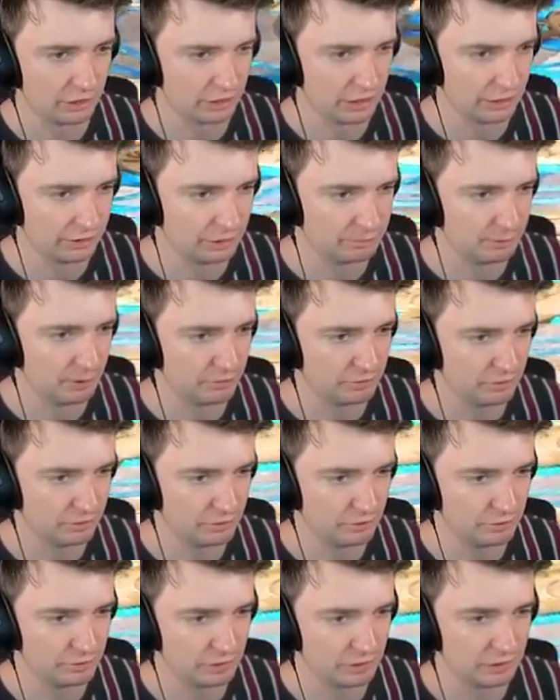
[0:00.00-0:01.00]
Okay, this person's
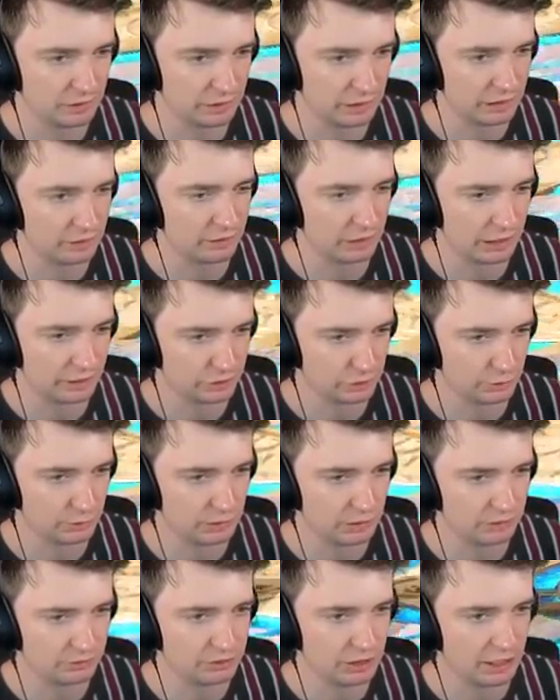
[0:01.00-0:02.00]
using. They're like doing
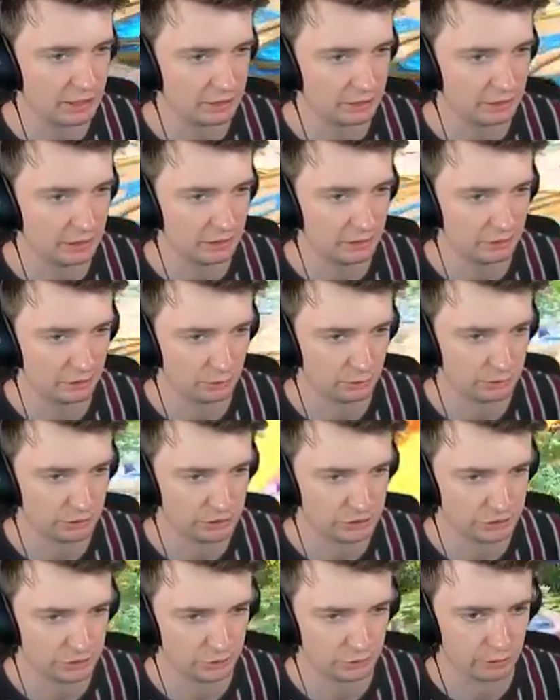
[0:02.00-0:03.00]
an attack and then doing
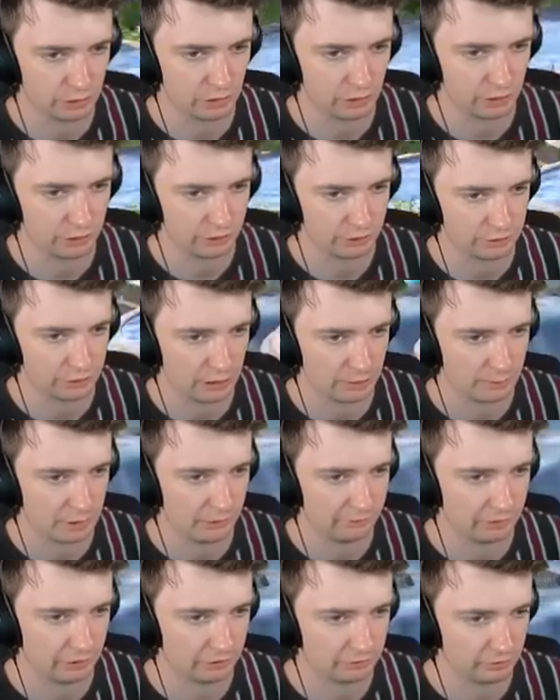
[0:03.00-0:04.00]
shield a lot of the time
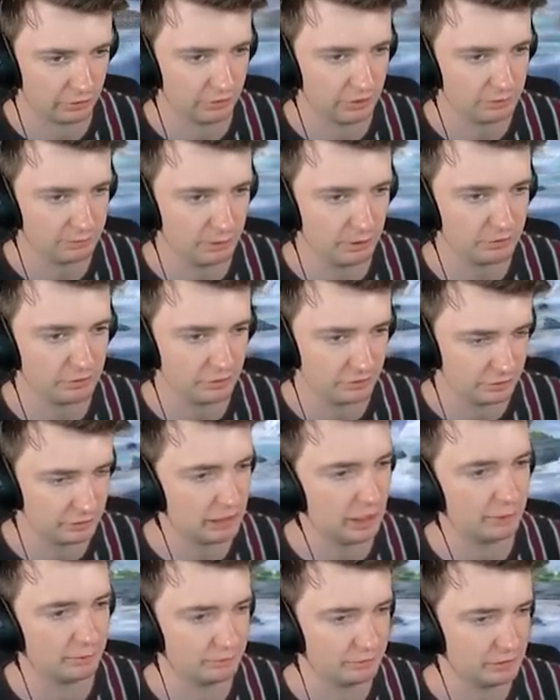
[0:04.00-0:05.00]
after. So this person's,
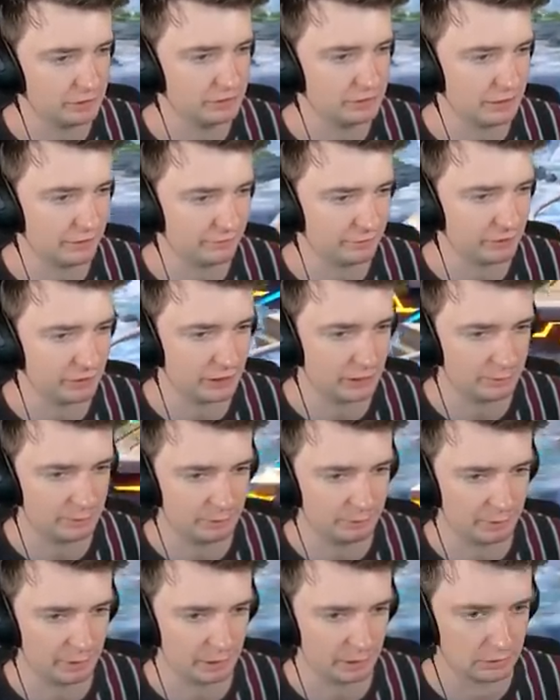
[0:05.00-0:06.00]
yeah, see, definitely a
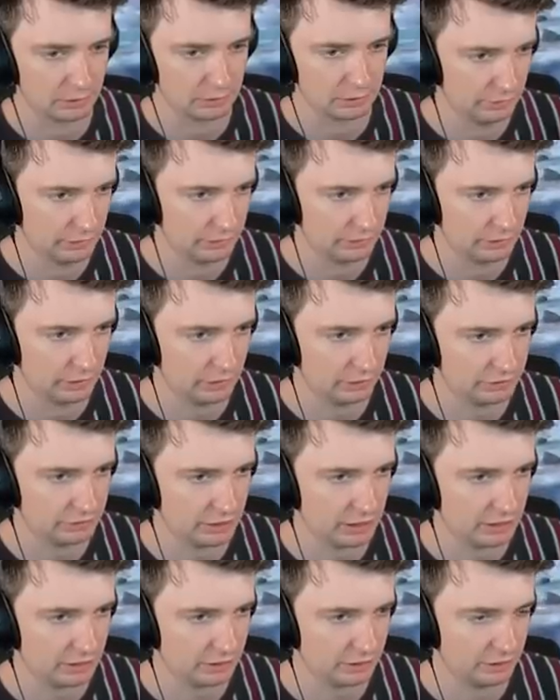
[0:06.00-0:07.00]
bit better. Ready? They'll
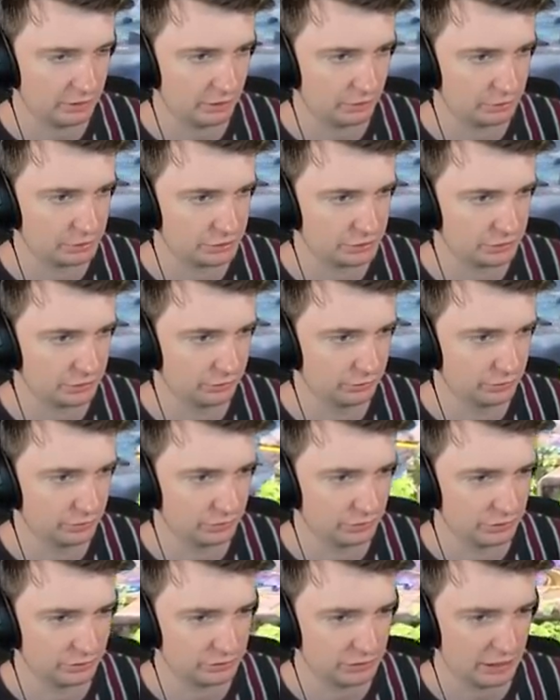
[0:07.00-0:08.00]
attack and then hold shield.
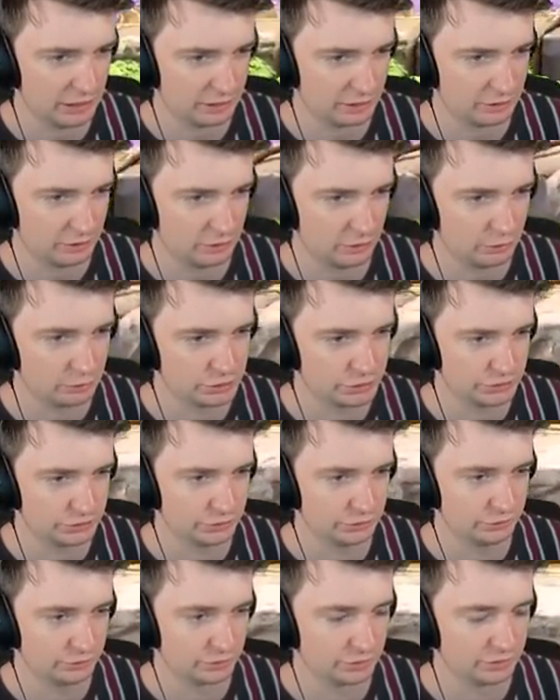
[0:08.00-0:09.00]
Attack, hold shield.